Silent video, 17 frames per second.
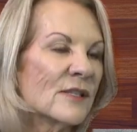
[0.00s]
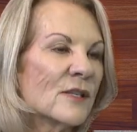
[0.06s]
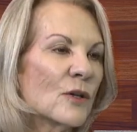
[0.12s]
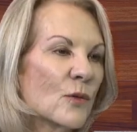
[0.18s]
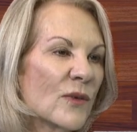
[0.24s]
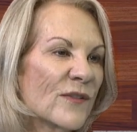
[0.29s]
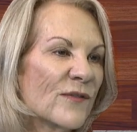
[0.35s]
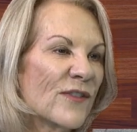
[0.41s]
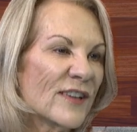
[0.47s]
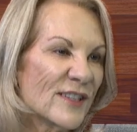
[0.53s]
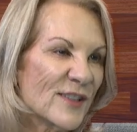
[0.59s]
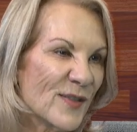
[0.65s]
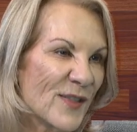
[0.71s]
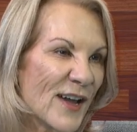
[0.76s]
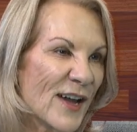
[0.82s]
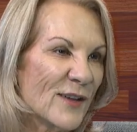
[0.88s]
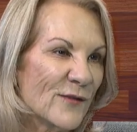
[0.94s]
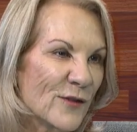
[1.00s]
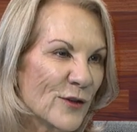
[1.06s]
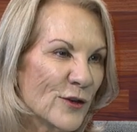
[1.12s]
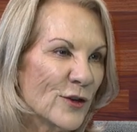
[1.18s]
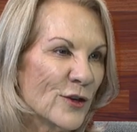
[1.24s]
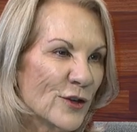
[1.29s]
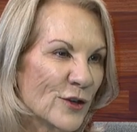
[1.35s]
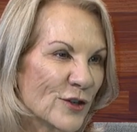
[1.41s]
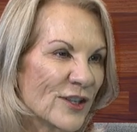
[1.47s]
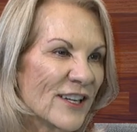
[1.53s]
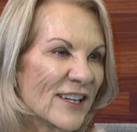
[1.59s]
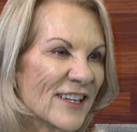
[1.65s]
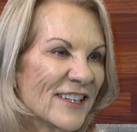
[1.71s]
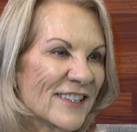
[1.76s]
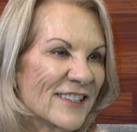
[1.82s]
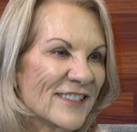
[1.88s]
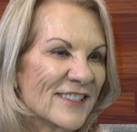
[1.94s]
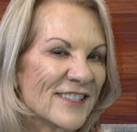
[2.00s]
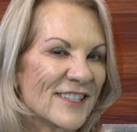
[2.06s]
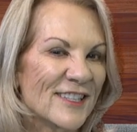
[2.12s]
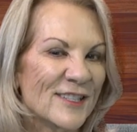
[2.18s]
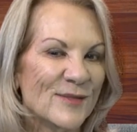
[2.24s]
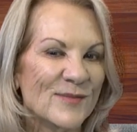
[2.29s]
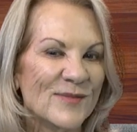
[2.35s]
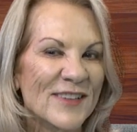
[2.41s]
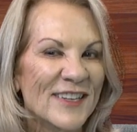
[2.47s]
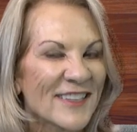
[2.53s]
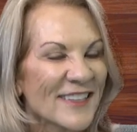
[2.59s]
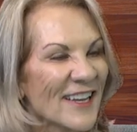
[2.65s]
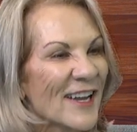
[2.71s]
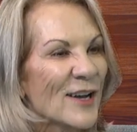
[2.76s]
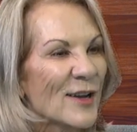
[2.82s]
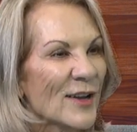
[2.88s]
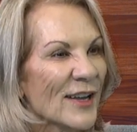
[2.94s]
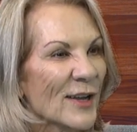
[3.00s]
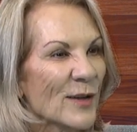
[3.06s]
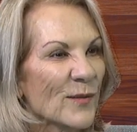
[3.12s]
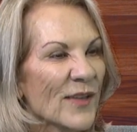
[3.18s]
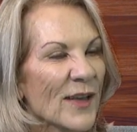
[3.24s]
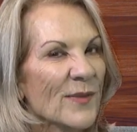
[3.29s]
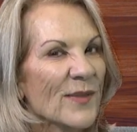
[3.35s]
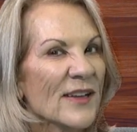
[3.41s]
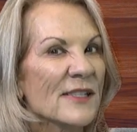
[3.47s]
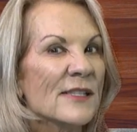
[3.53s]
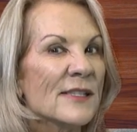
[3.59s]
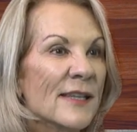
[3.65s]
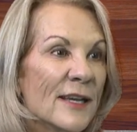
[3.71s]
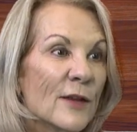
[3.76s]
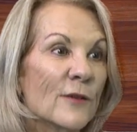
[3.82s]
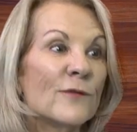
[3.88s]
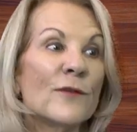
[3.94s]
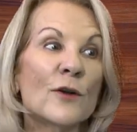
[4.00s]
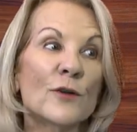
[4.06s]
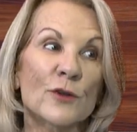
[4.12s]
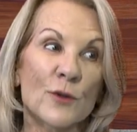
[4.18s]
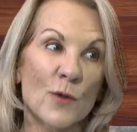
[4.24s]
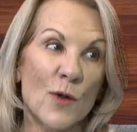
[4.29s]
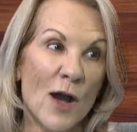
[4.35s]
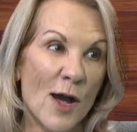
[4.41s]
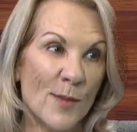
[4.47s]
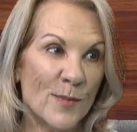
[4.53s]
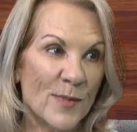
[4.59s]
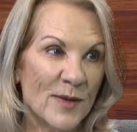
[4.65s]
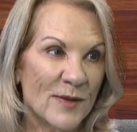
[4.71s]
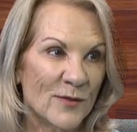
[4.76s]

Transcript: So we funded that for her, and oh, um, yeah, and, and that's like a photo op.